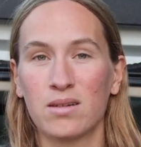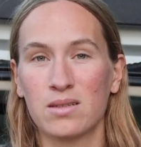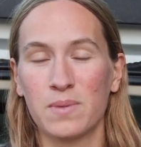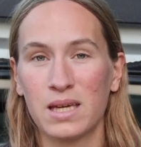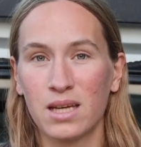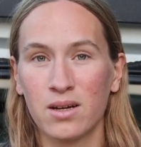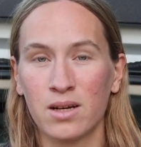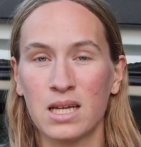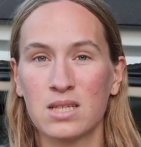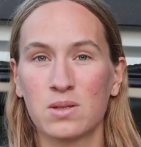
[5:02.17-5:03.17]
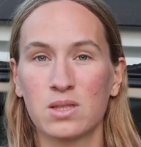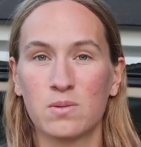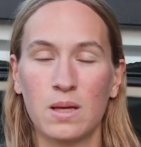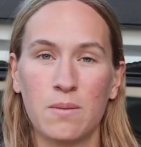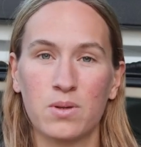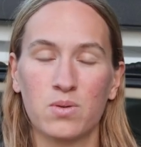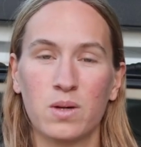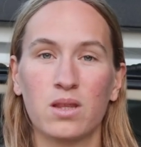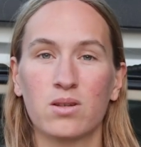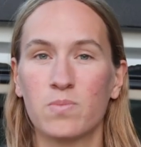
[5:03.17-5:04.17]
as a beginner is in between those